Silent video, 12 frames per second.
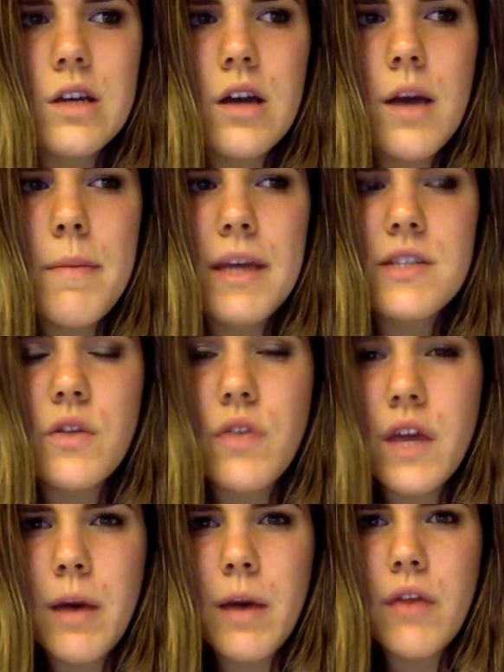it makes you
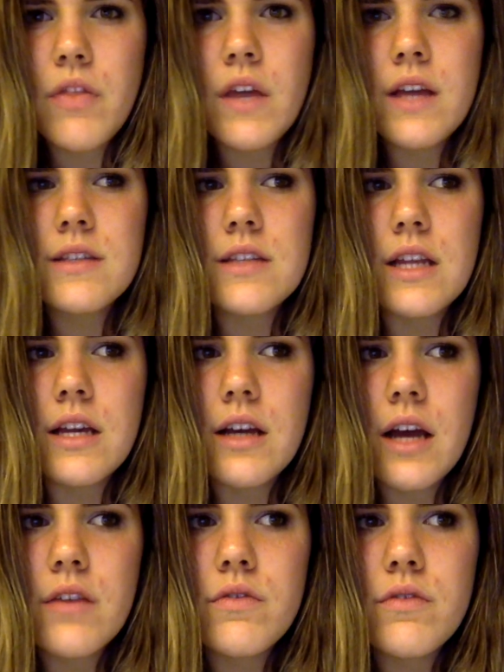think about things and it
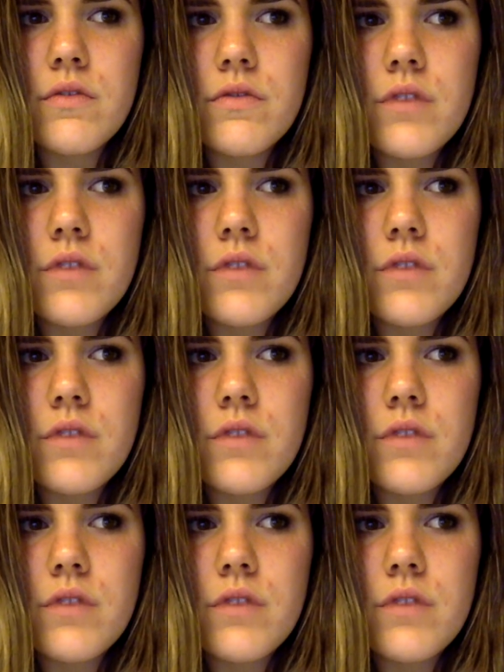kind of